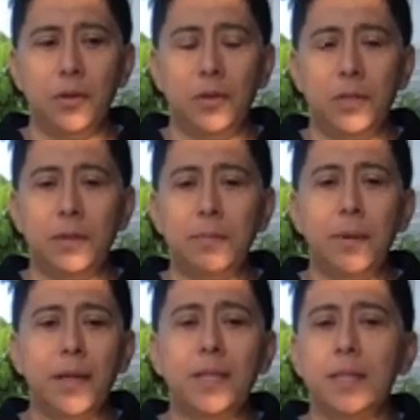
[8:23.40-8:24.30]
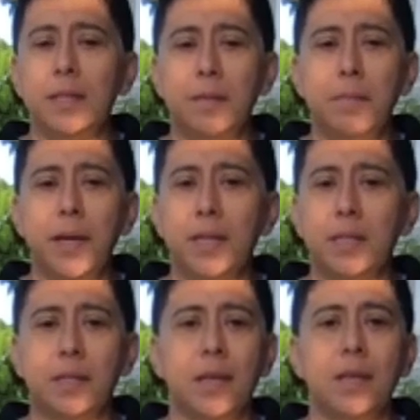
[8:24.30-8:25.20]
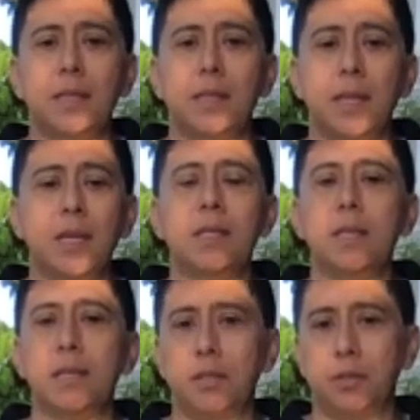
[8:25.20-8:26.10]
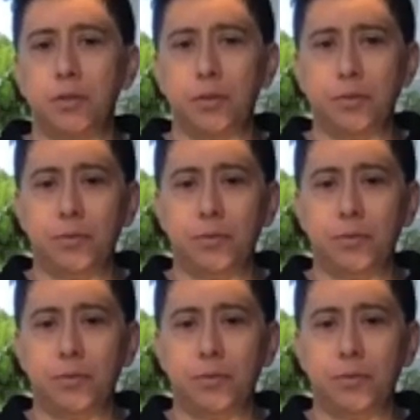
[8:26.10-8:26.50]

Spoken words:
simplicity makes things easier to do.